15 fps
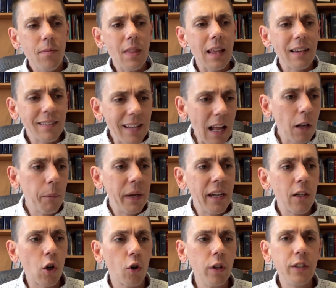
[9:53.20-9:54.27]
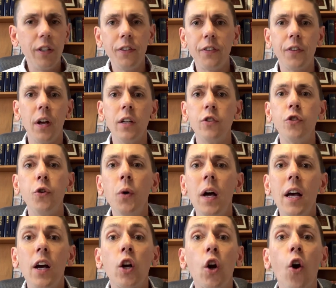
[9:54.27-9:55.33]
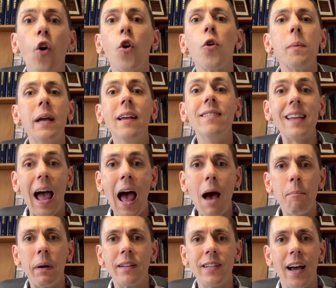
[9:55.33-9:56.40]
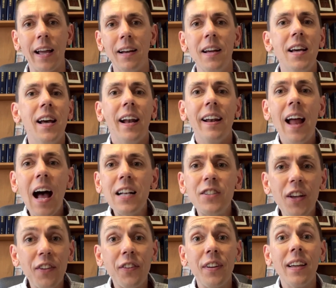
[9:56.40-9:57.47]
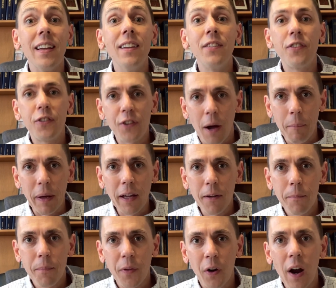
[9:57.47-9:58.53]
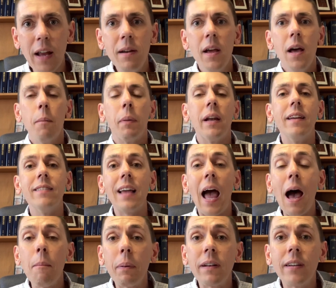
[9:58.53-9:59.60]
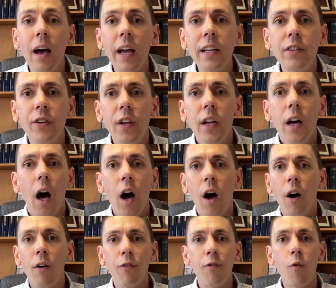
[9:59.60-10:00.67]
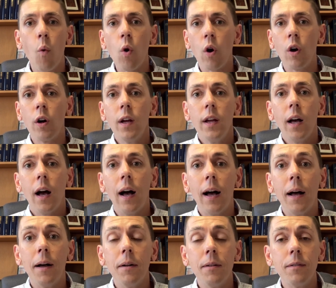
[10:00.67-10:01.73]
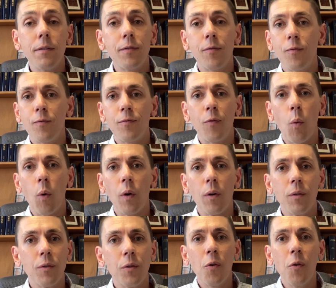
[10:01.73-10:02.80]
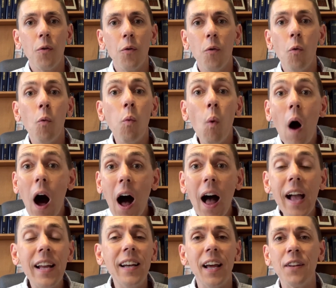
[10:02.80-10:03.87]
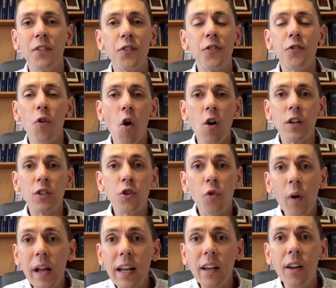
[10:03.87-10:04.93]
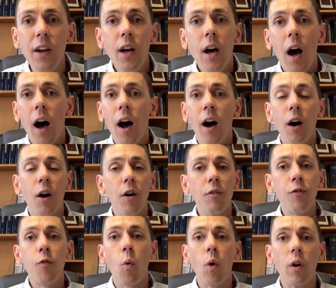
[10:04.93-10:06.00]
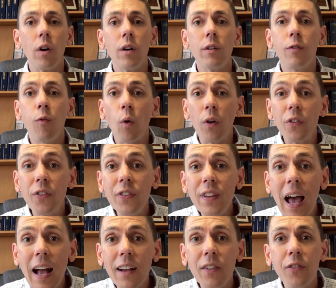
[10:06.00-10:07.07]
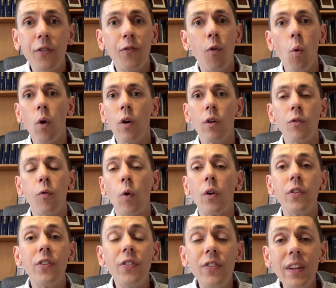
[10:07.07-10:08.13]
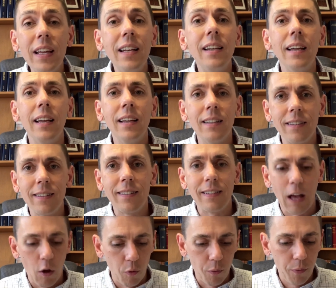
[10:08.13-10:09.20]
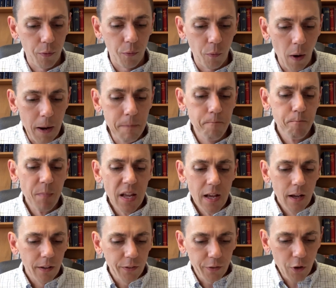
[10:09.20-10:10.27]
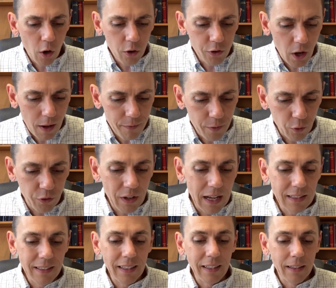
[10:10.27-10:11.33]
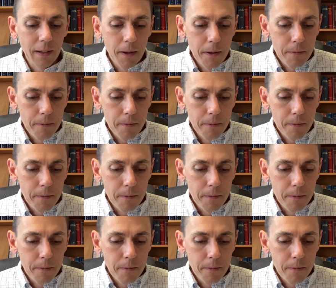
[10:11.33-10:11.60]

Solomon encouraged his son to curb his appetite, not just his stomach, all right, but his appetite uh, for. Uh, for wine and strong drink, uh, for for sex, for for sin itself, right? Starts off verse 19.